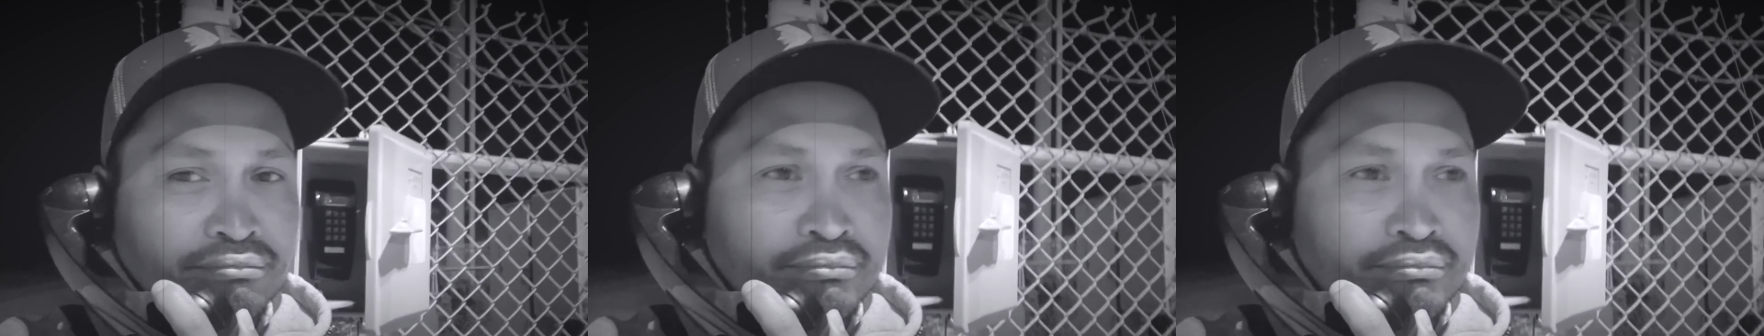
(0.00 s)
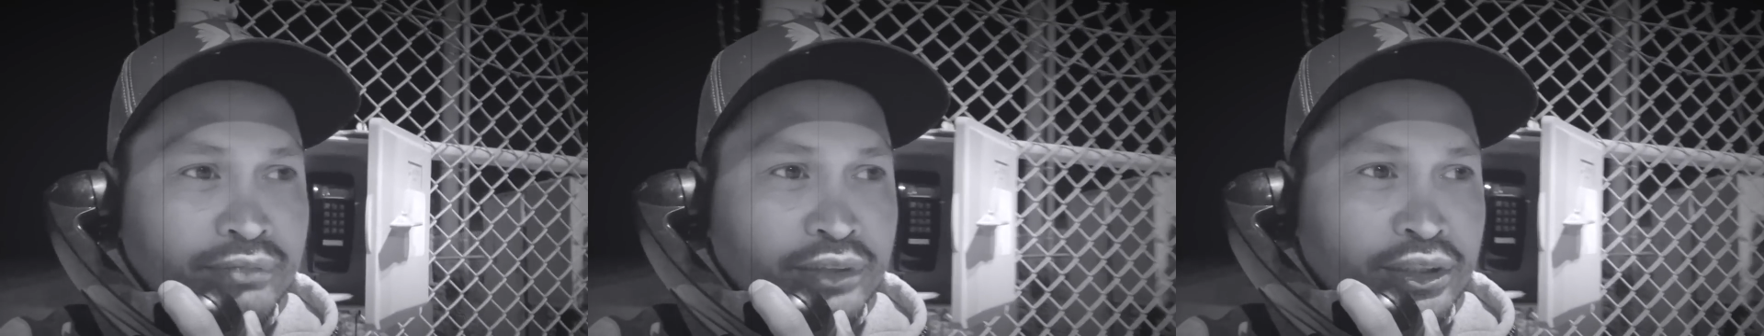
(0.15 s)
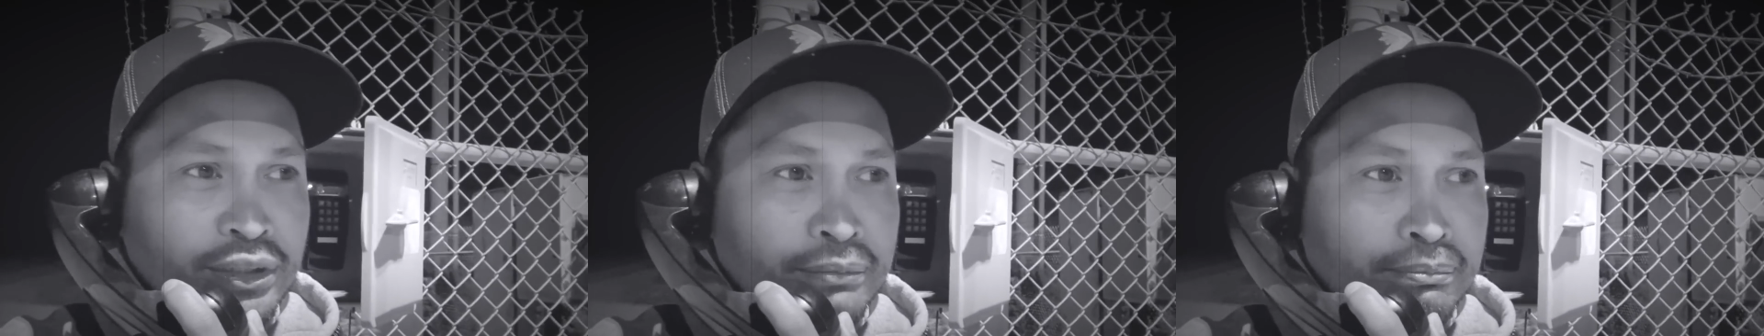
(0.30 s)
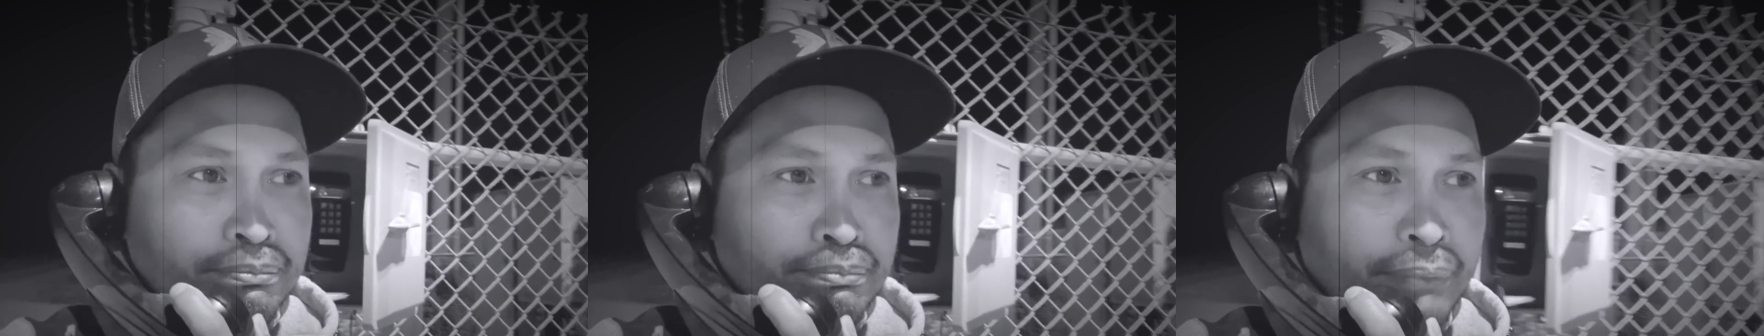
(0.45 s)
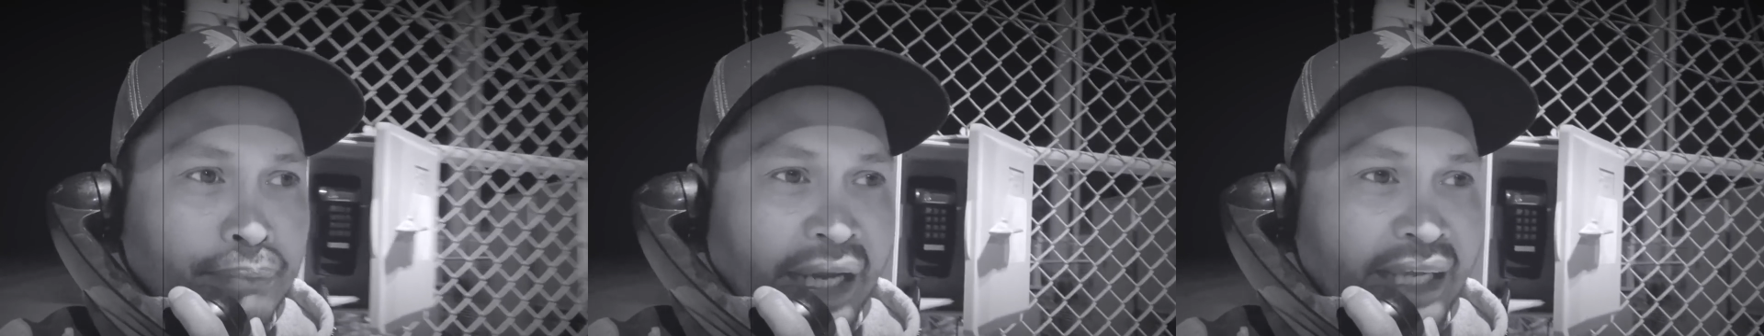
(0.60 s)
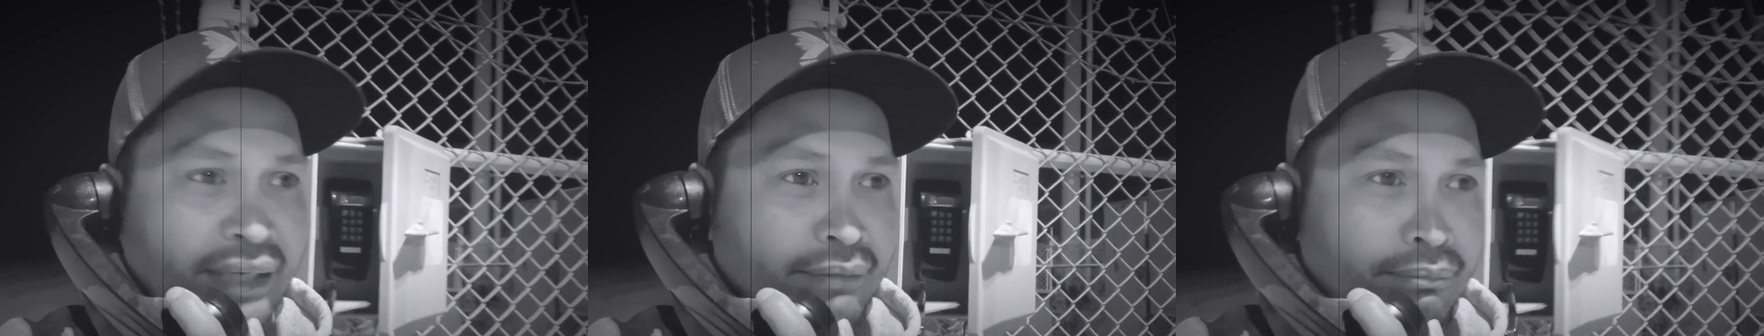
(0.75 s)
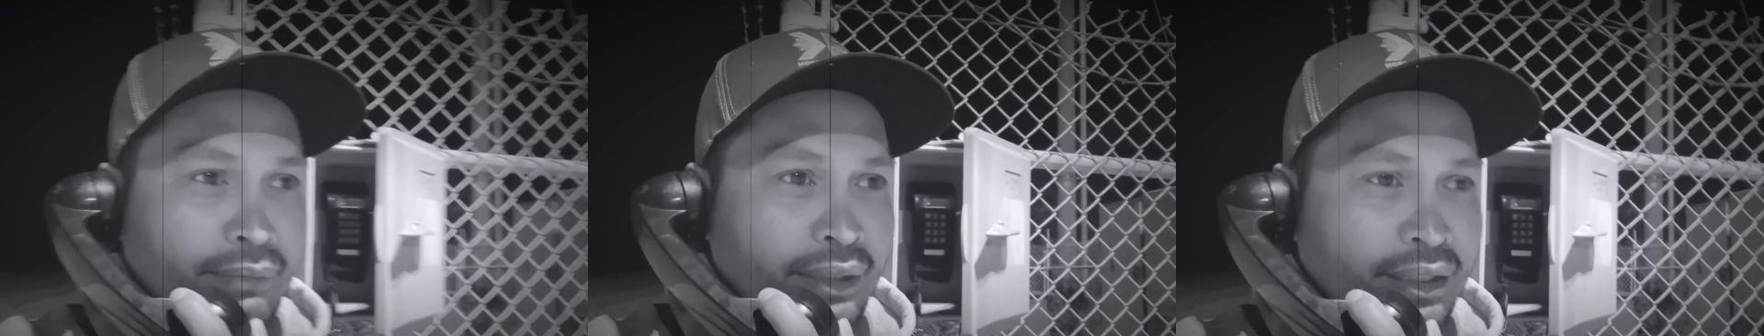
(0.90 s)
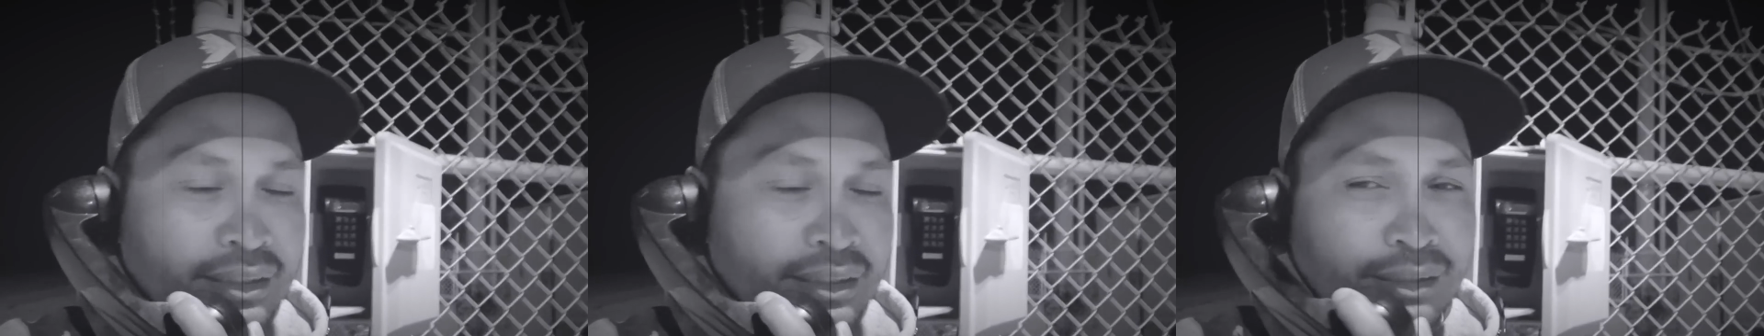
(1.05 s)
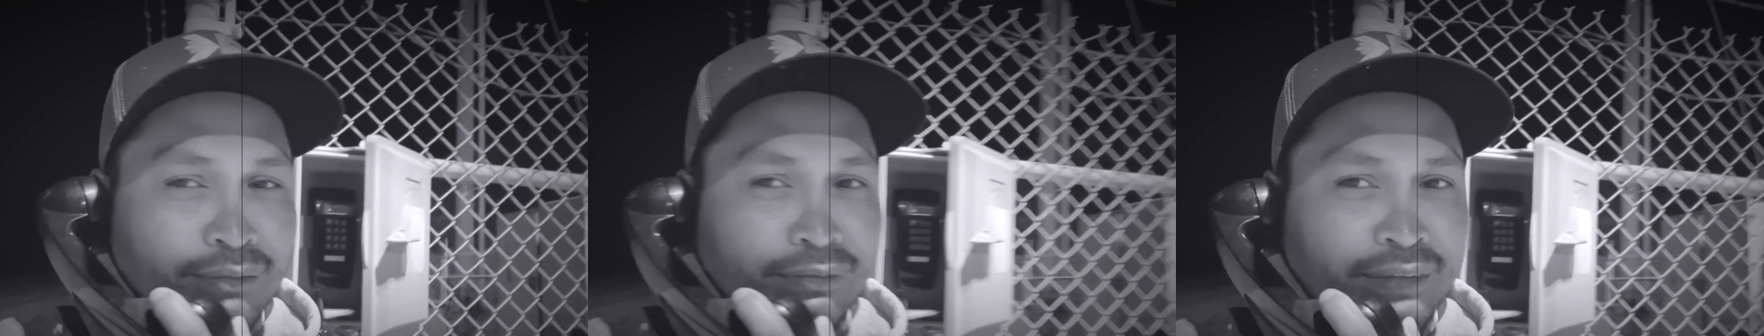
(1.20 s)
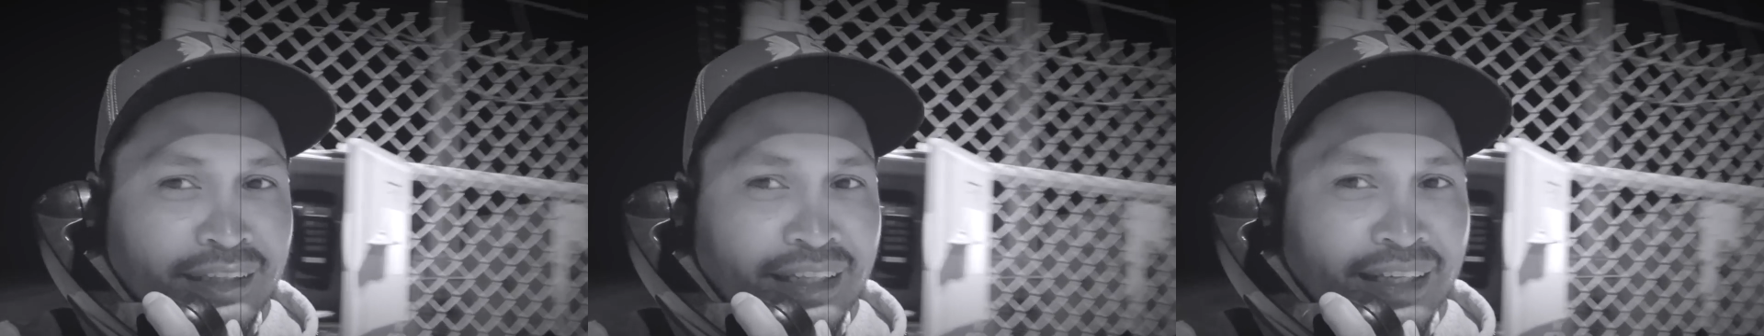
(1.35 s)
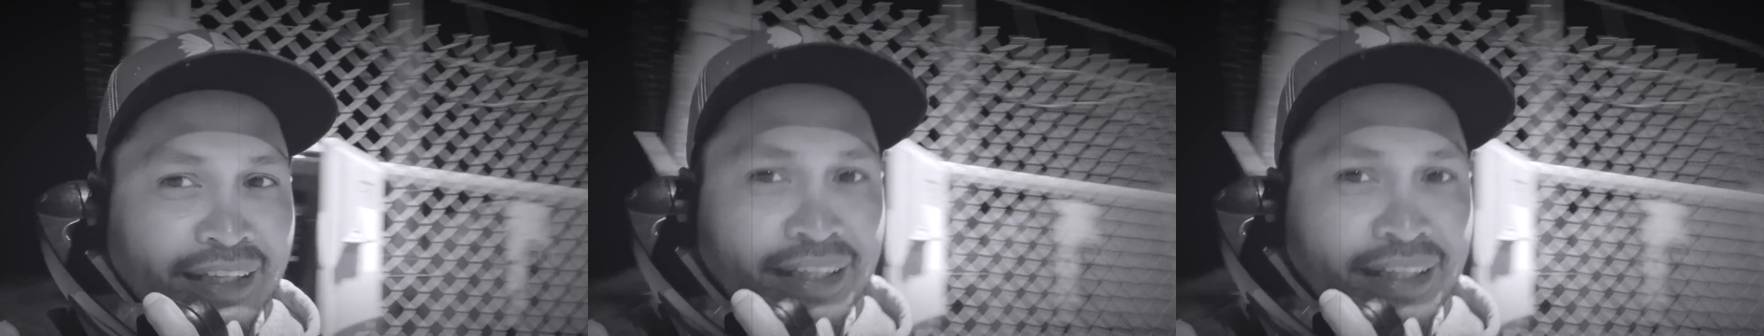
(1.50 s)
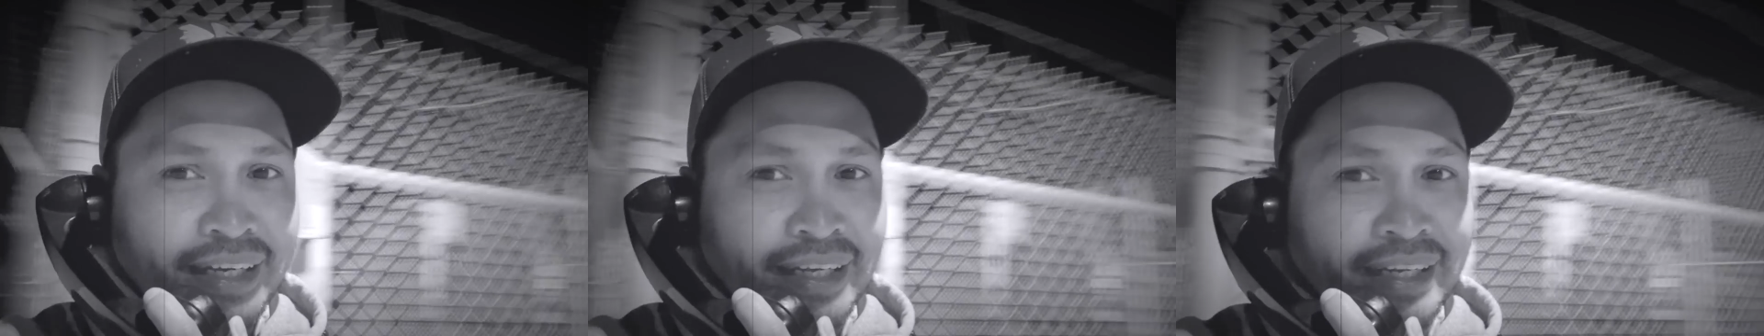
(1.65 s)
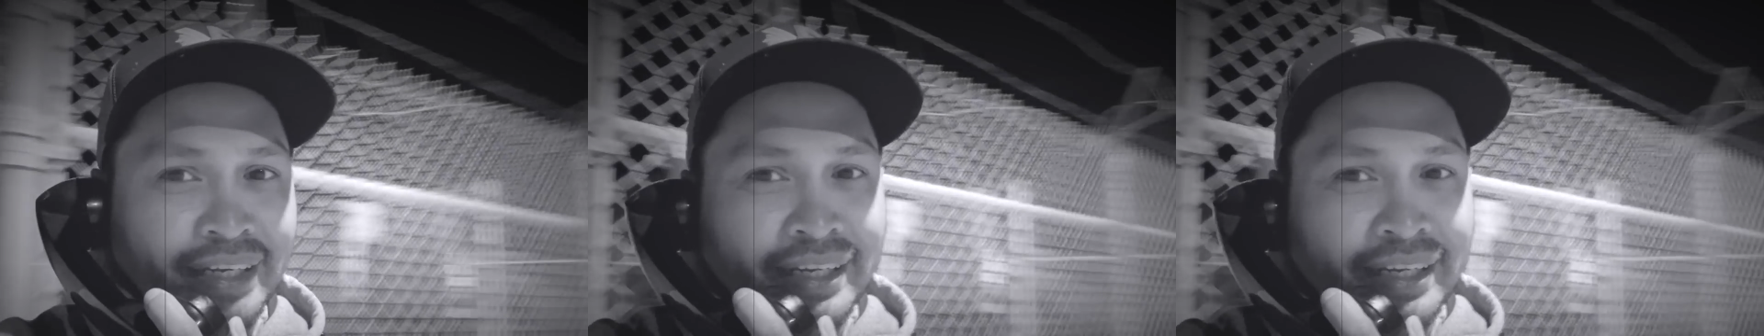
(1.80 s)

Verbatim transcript: you know, bite me, something like that.